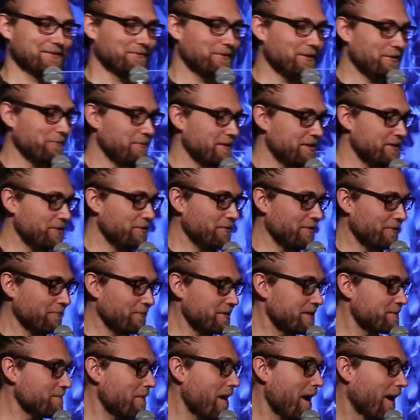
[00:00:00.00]
What do we do in
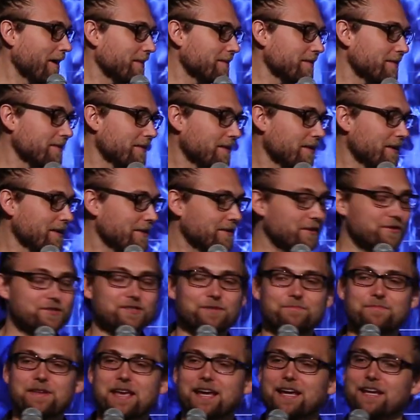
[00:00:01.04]
response? There's
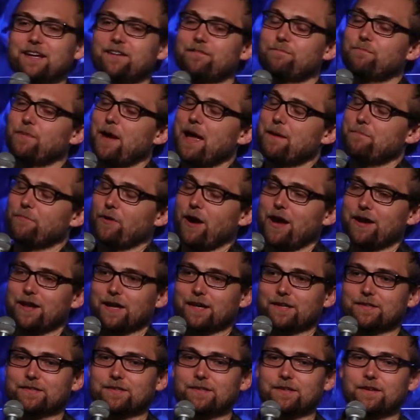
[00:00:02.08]
some negative
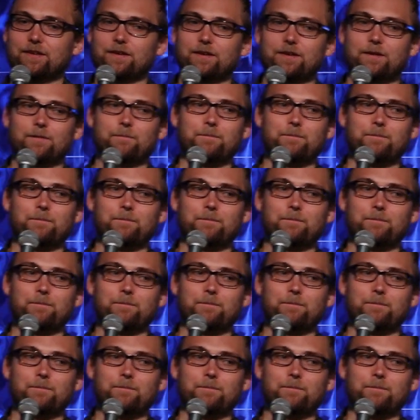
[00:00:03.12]
byproducts.